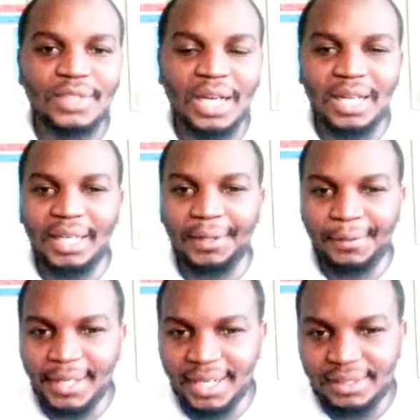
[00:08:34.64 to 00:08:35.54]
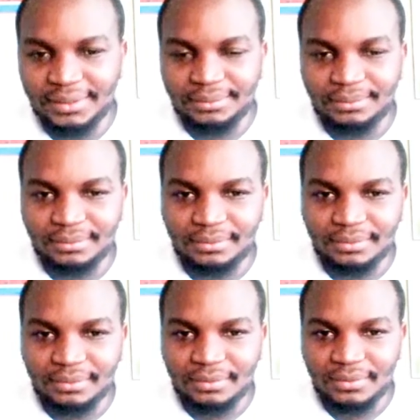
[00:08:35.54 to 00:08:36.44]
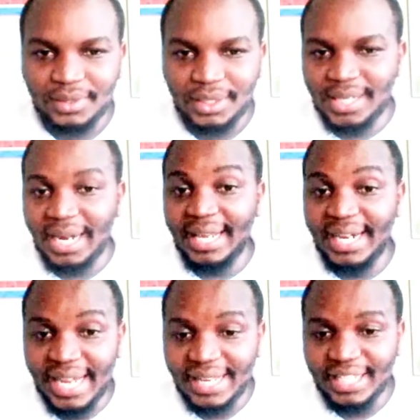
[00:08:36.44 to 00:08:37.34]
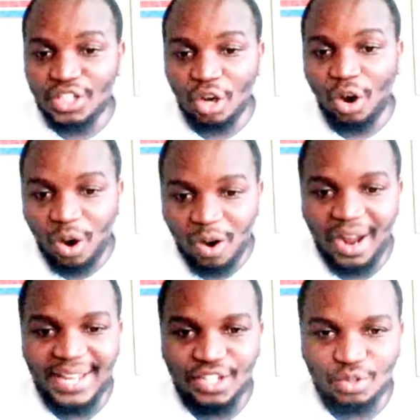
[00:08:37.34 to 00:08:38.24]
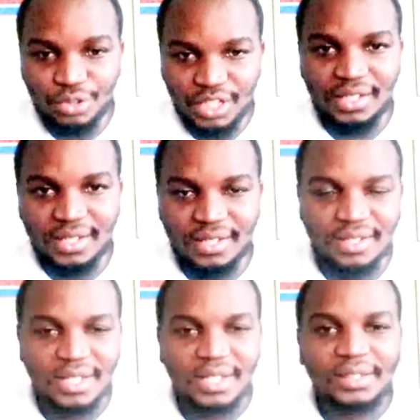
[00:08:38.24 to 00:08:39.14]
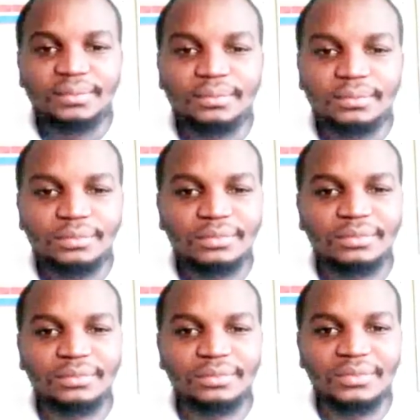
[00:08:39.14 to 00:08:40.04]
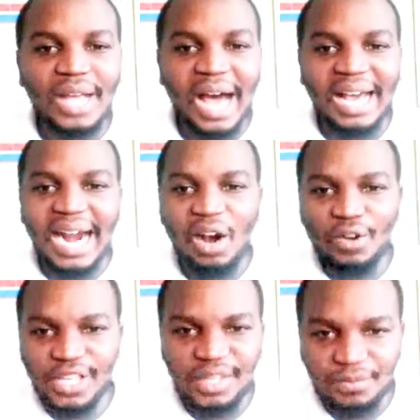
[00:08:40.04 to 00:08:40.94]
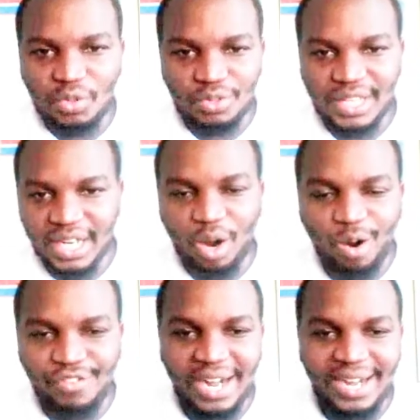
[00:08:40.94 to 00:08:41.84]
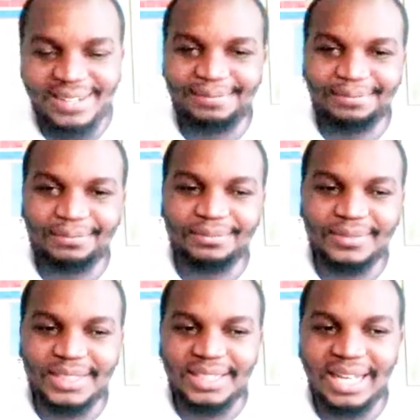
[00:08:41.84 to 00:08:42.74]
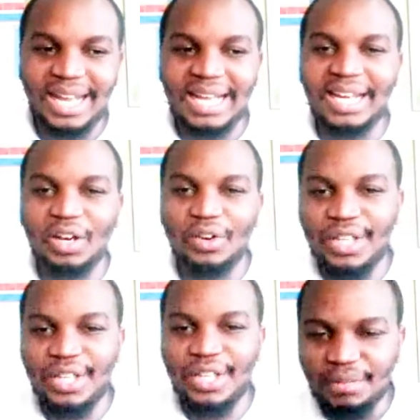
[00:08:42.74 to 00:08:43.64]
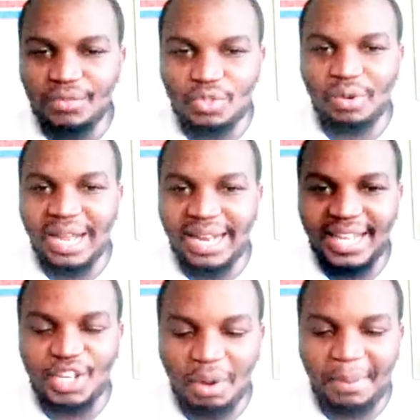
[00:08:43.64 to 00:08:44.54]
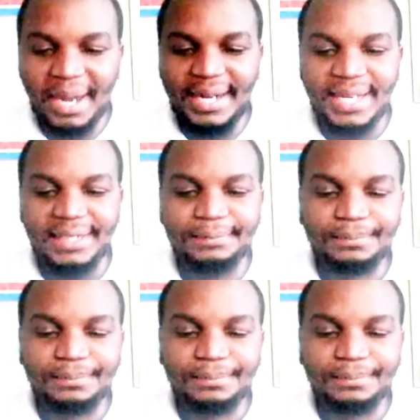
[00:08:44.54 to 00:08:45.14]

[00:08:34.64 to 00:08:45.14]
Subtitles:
Hallelujah. Surrender it all unto Jesus. Allow him to take over. Allow him to carry your burden.